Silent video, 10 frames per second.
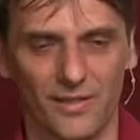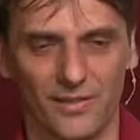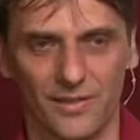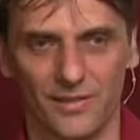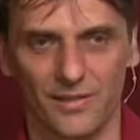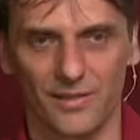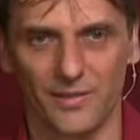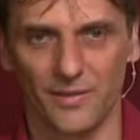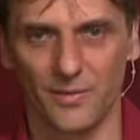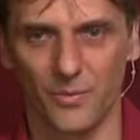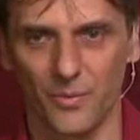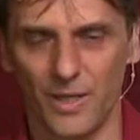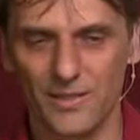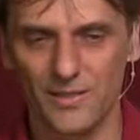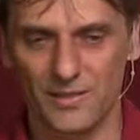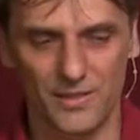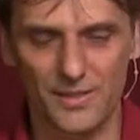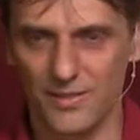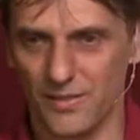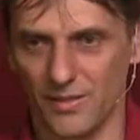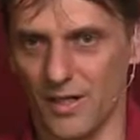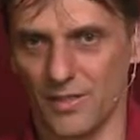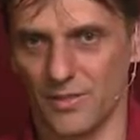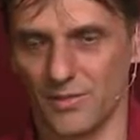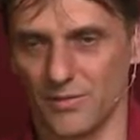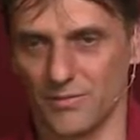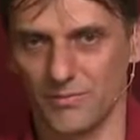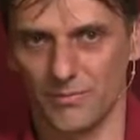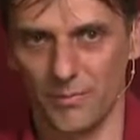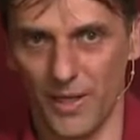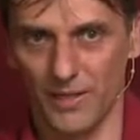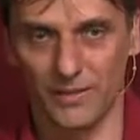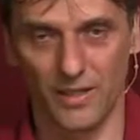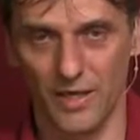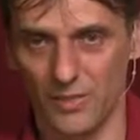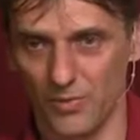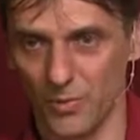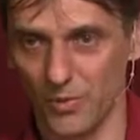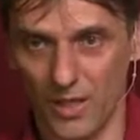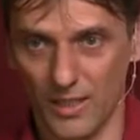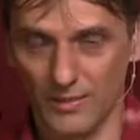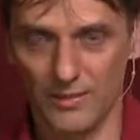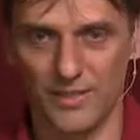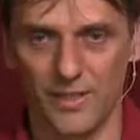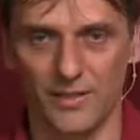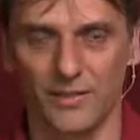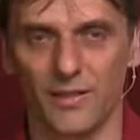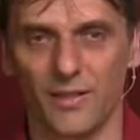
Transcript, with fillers: that uh, once this is God's plan, God's work, God's design.